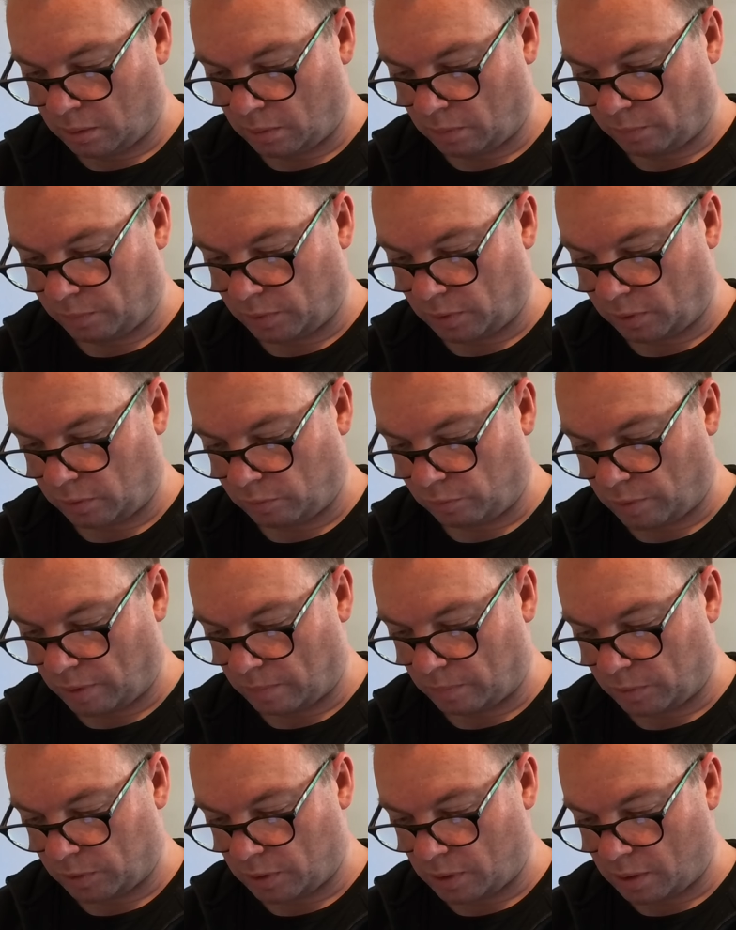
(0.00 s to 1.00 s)
Obviously it's
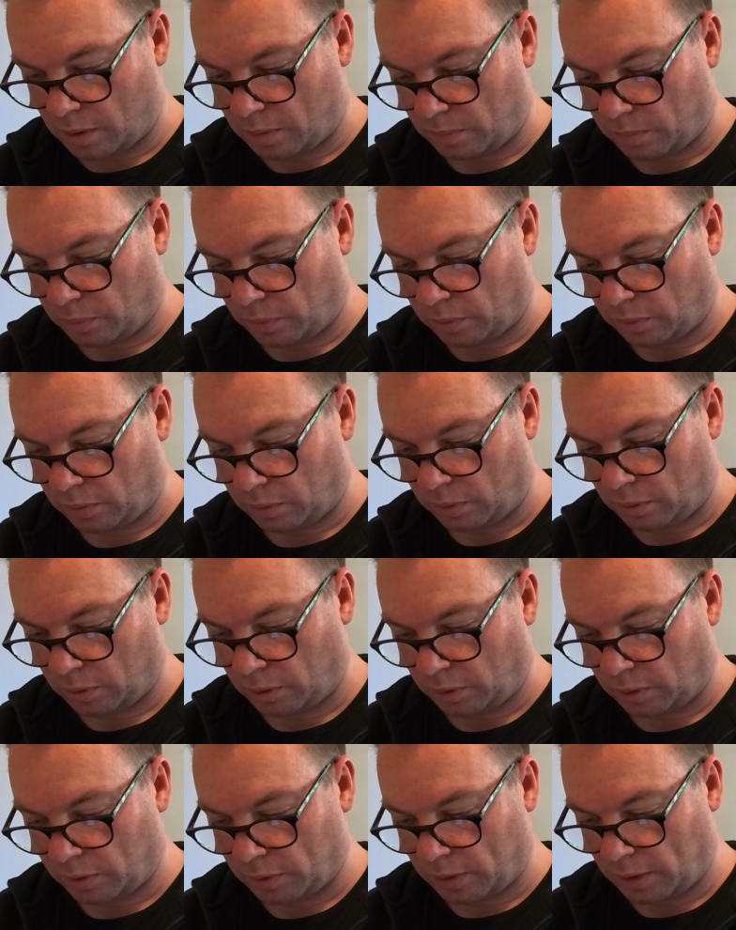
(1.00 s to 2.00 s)
ramped up.
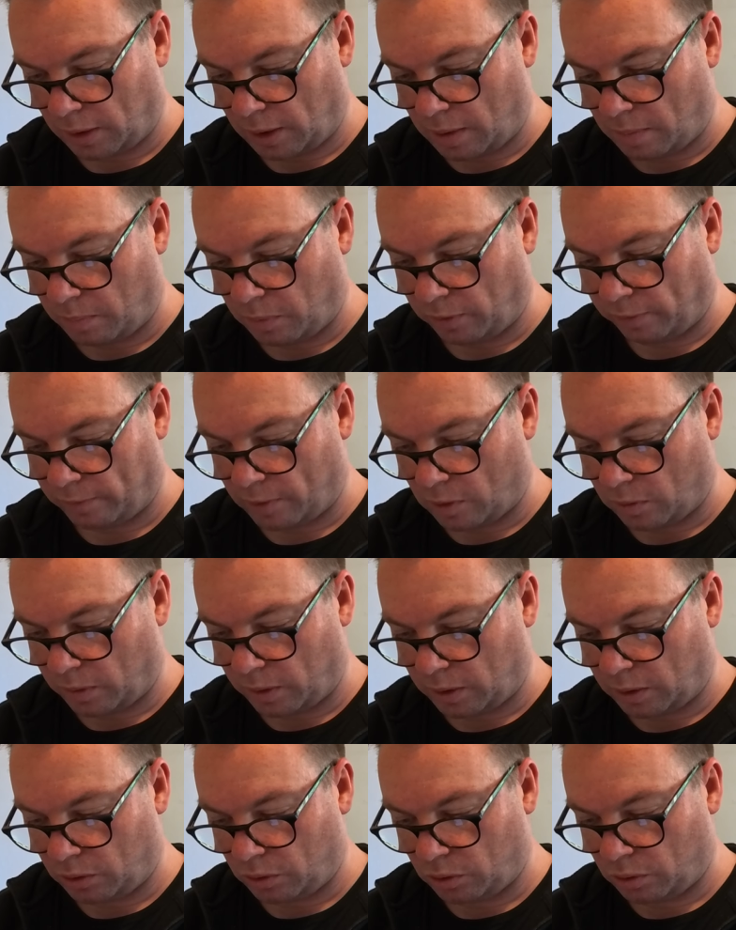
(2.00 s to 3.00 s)
You can see the input
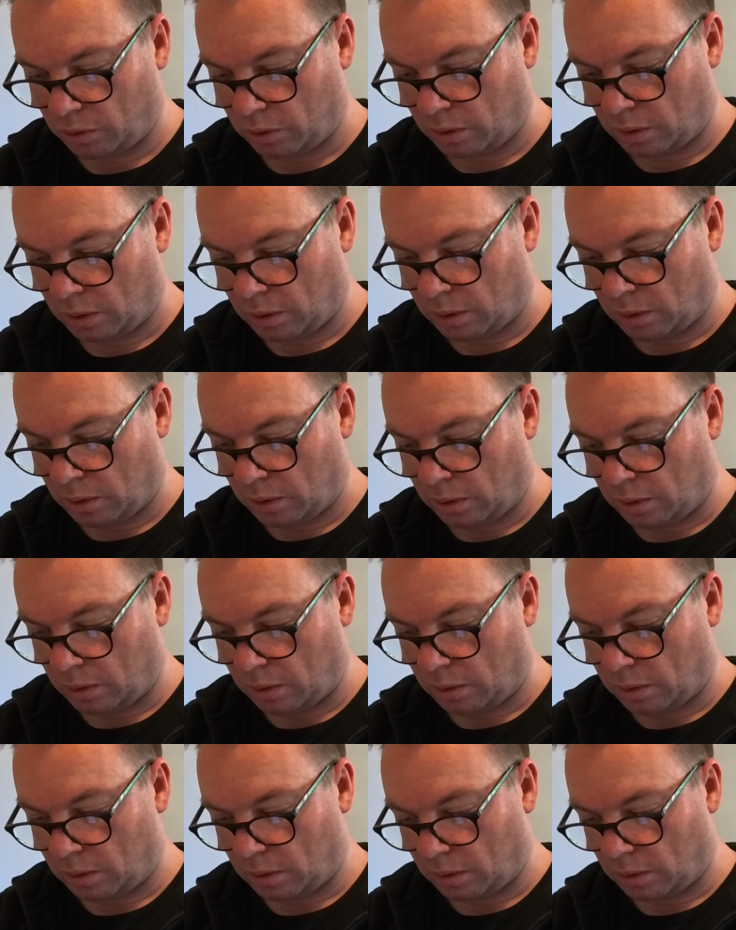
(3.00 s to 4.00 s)
voltage,
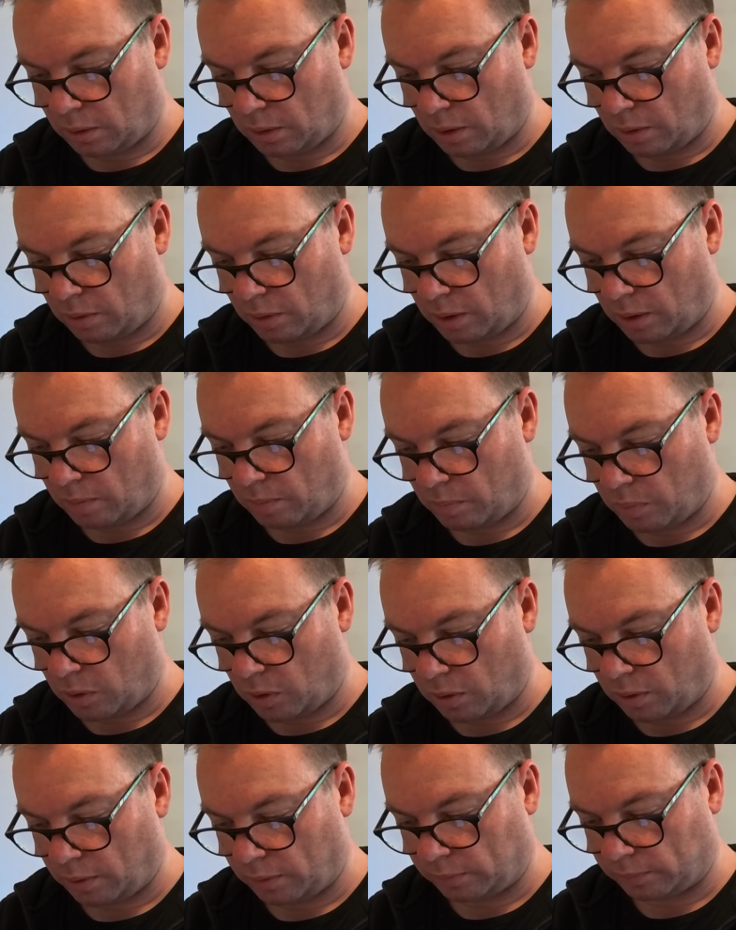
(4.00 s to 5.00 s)
current
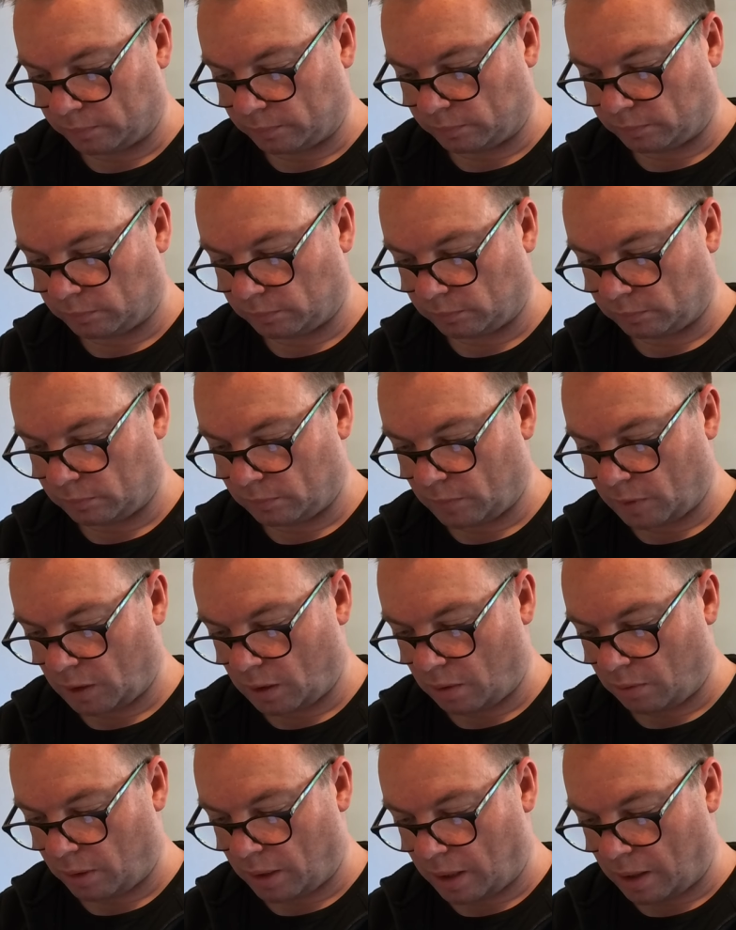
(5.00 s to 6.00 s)
input,
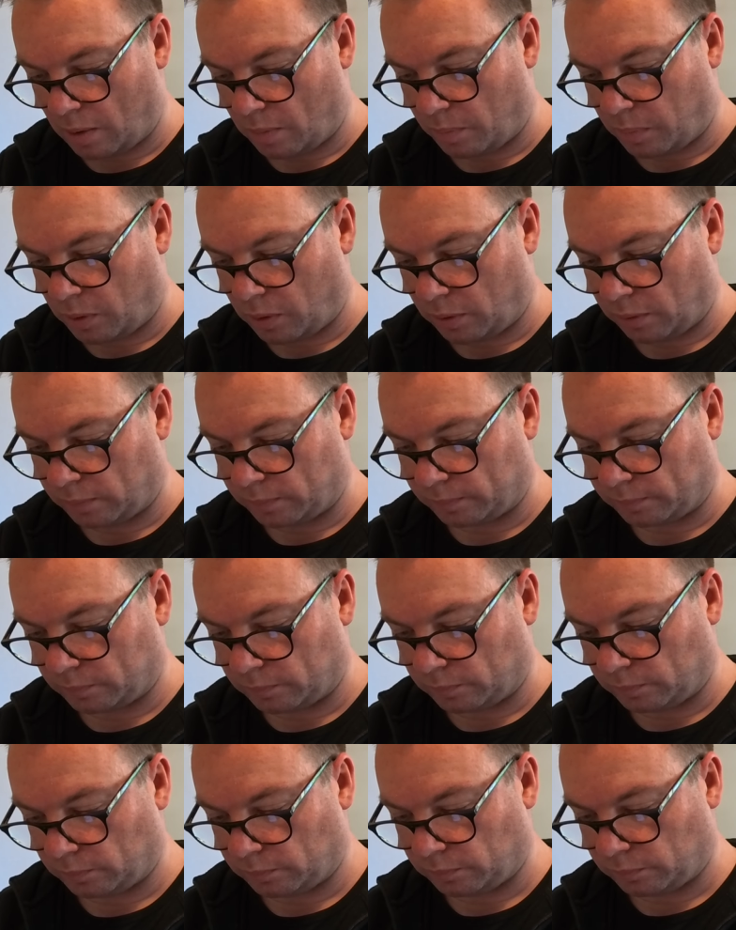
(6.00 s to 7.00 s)
current output,
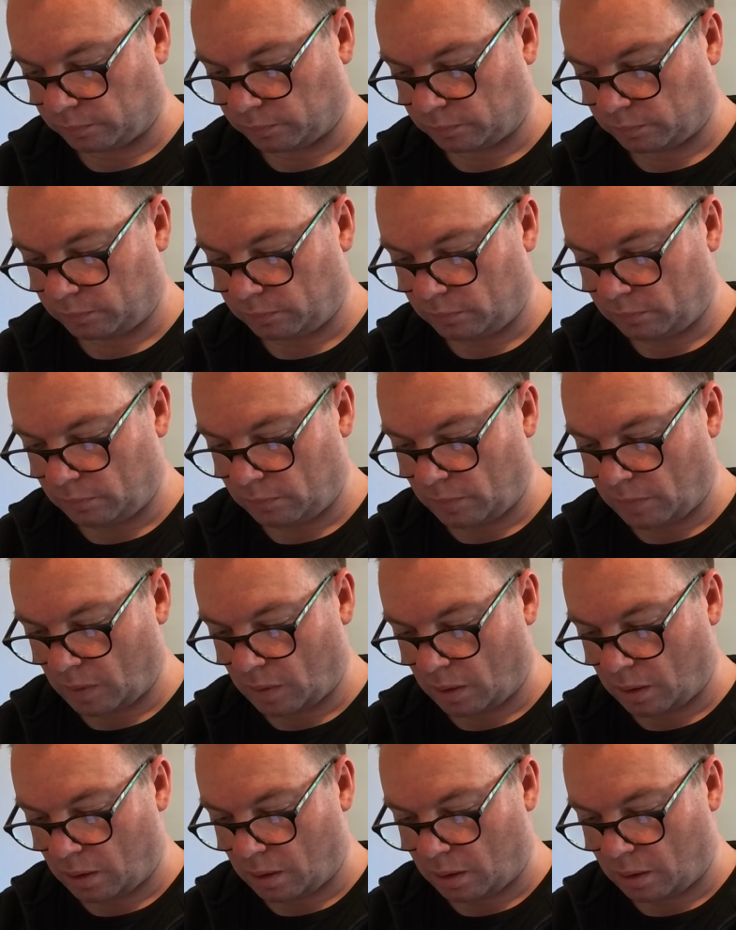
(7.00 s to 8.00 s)

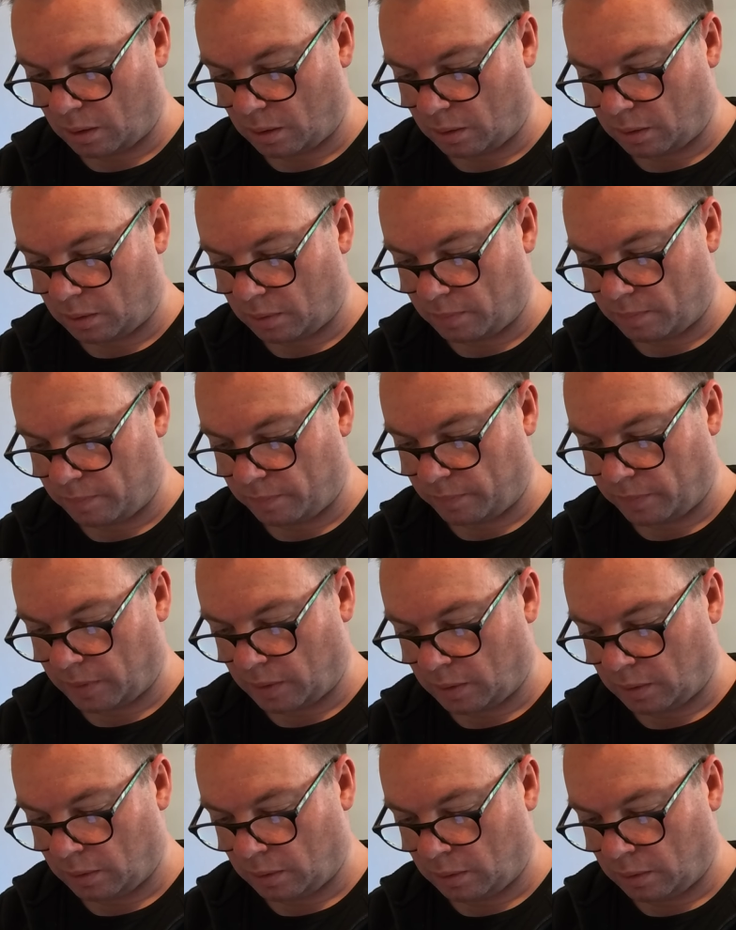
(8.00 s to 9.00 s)

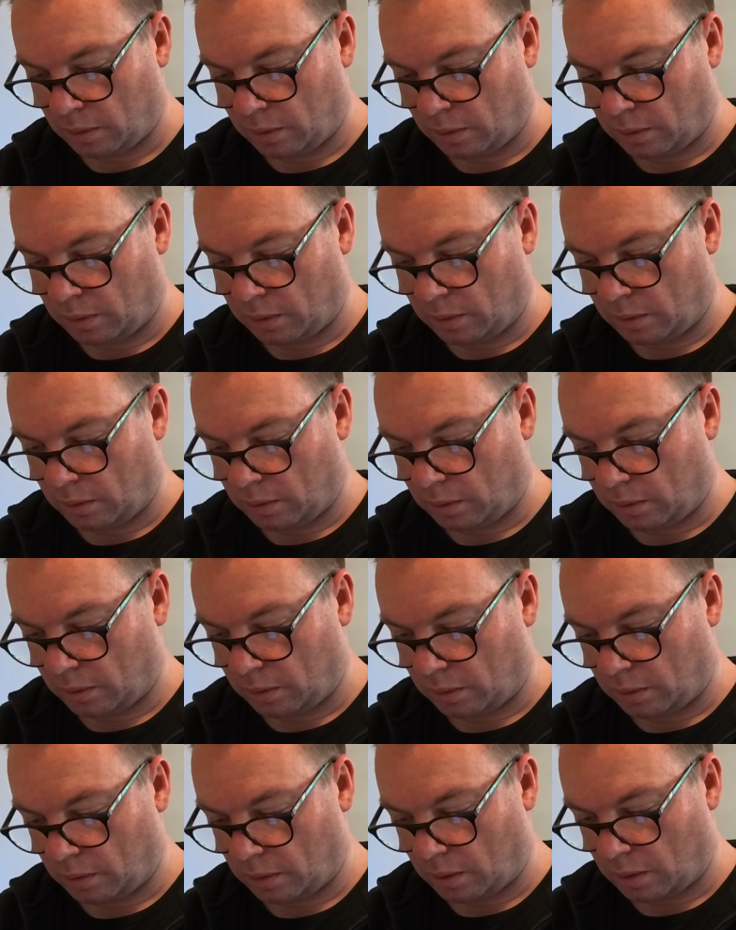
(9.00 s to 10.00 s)

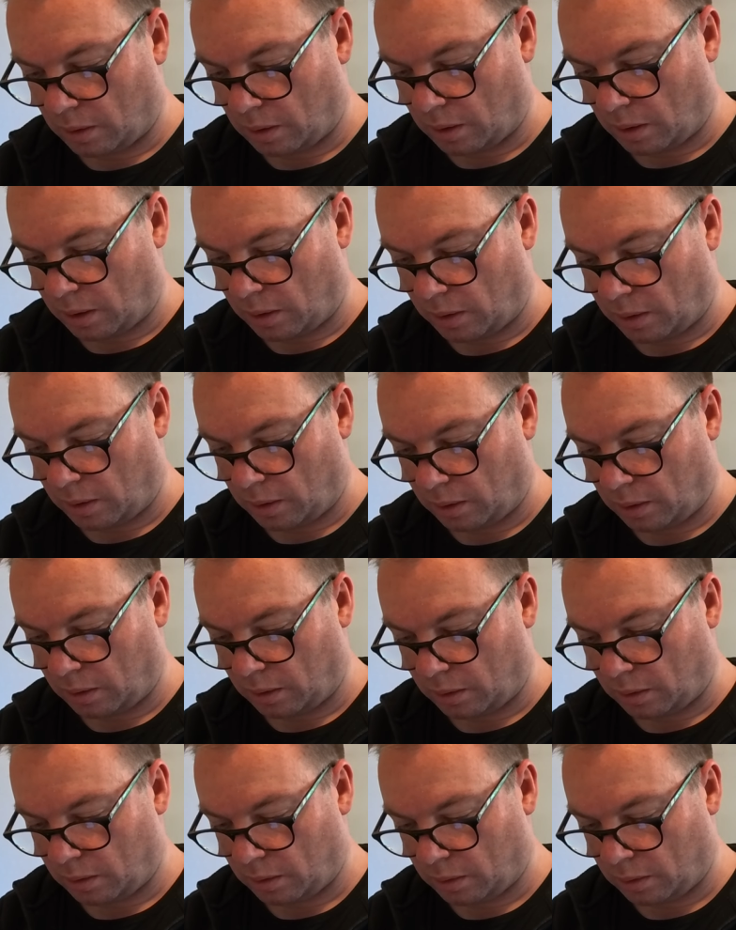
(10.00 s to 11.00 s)
and
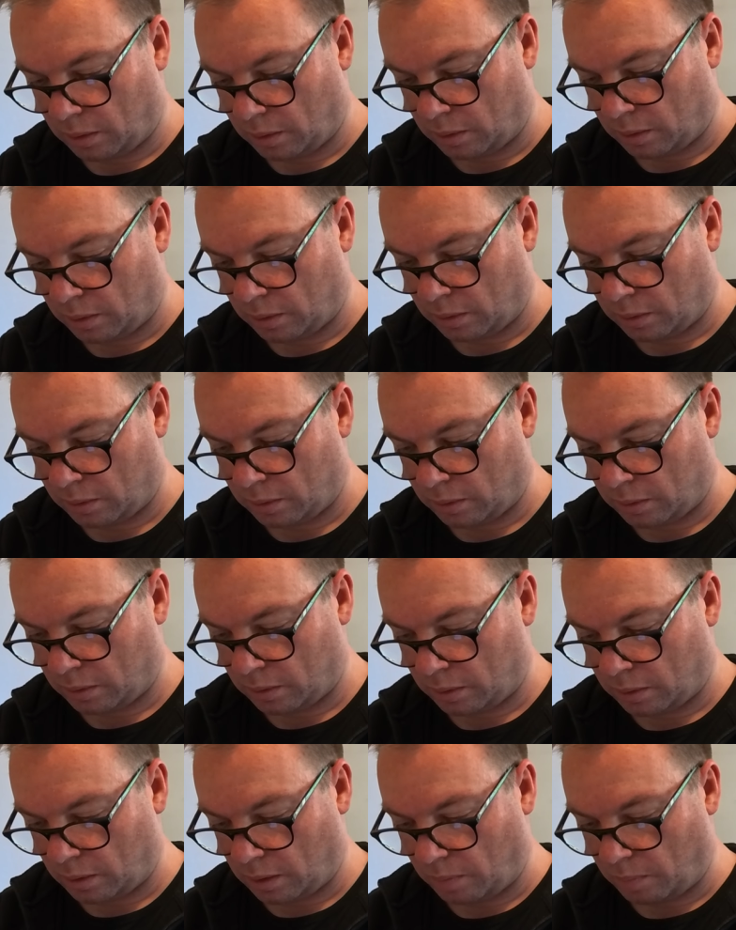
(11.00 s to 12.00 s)
then
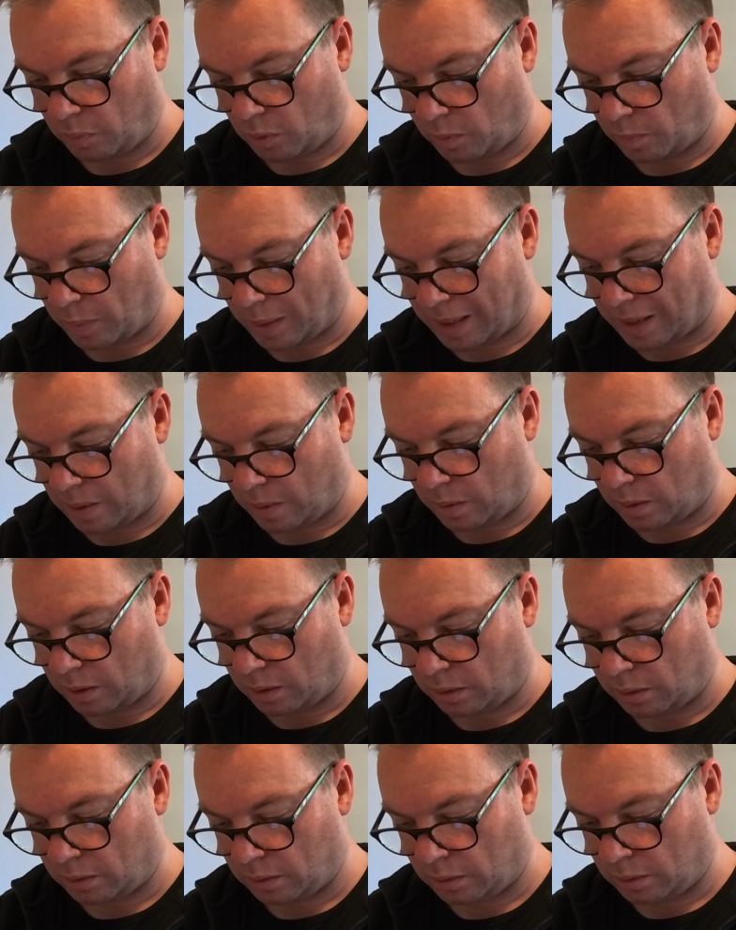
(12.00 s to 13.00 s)
input power,